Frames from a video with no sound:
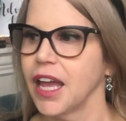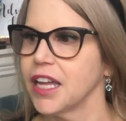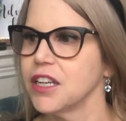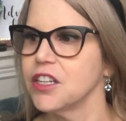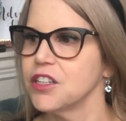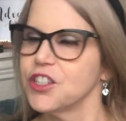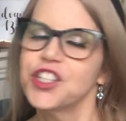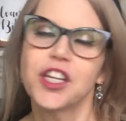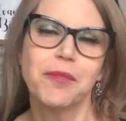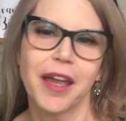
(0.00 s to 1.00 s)
And
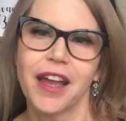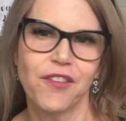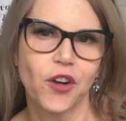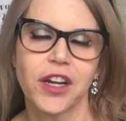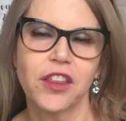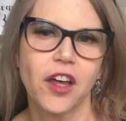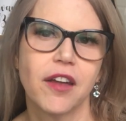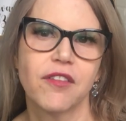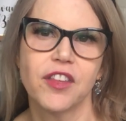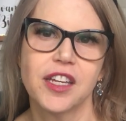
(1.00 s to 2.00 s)
she may have already
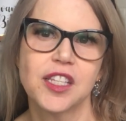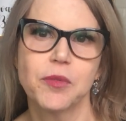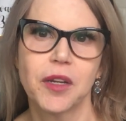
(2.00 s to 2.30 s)
thought of this,